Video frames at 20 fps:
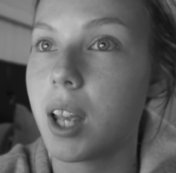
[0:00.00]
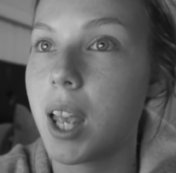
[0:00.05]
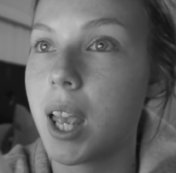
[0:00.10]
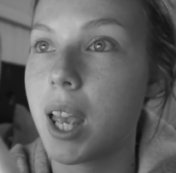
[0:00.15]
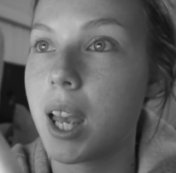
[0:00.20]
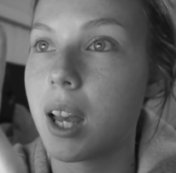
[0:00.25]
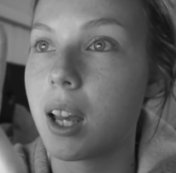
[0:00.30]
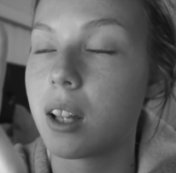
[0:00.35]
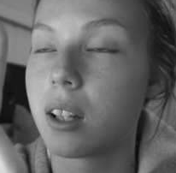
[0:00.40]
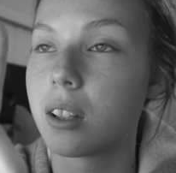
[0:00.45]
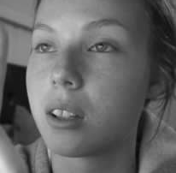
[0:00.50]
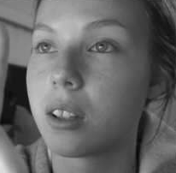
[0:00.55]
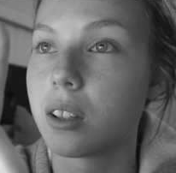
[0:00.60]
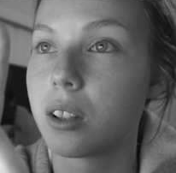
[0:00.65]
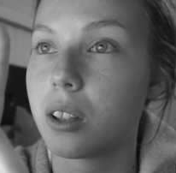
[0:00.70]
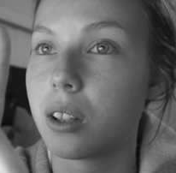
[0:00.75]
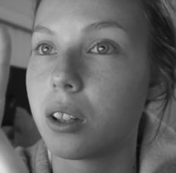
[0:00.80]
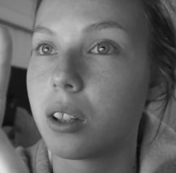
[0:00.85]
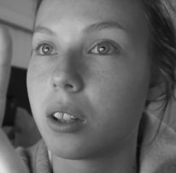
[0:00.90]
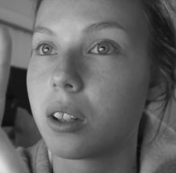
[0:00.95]
and
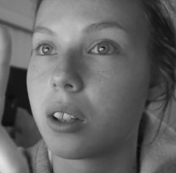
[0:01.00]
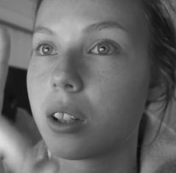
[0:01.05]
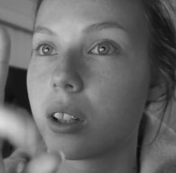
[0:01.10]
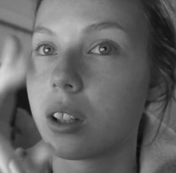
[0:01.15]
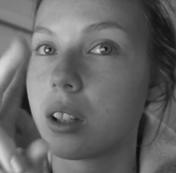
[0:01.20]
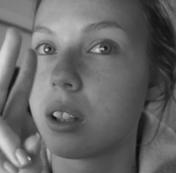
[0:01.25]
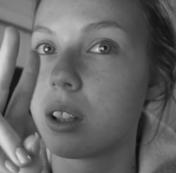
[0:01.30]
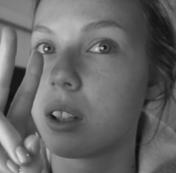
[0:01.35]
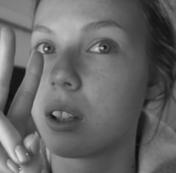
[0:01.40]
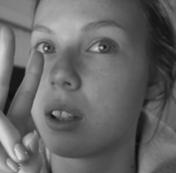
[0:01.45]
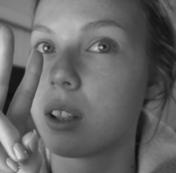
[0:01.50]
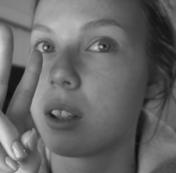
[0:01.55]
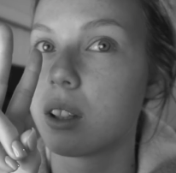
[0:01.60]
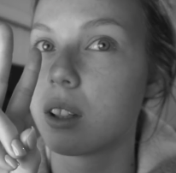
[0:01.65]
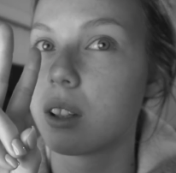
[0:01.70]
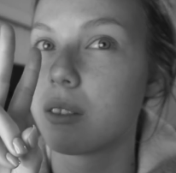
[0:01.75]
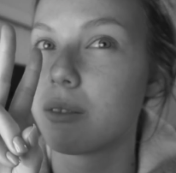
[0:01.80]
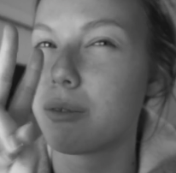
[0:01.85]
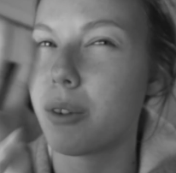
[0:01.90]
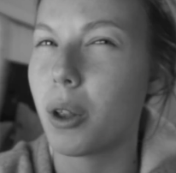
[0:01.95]
her
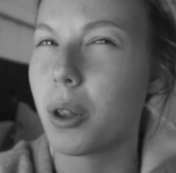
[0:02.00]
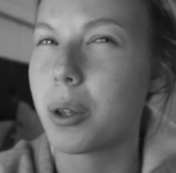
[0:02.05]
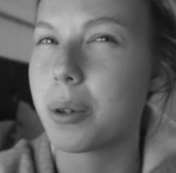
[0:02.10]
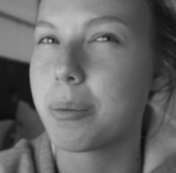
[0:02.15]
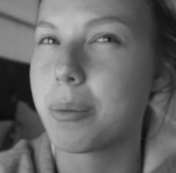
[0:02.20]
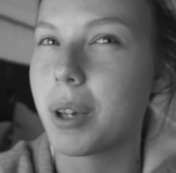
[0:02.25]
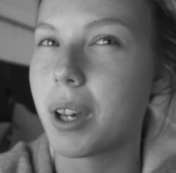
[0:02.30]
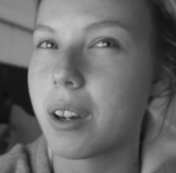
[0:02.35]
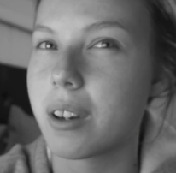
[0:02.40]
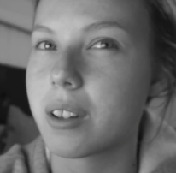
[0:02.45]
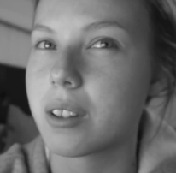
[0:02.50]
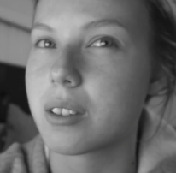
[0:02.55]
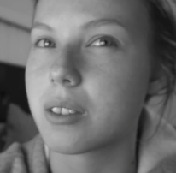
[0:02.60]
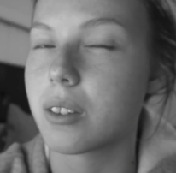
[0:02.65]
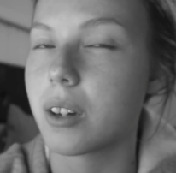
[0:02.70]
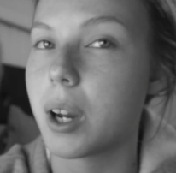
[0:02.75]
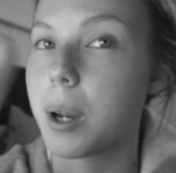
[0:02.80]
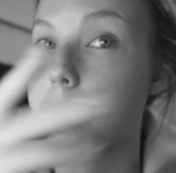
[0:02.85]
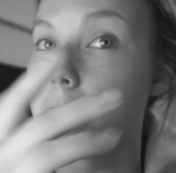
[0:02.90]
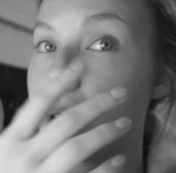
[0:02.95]
following me on
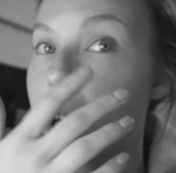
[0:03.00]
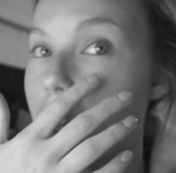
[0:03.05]
Instagram.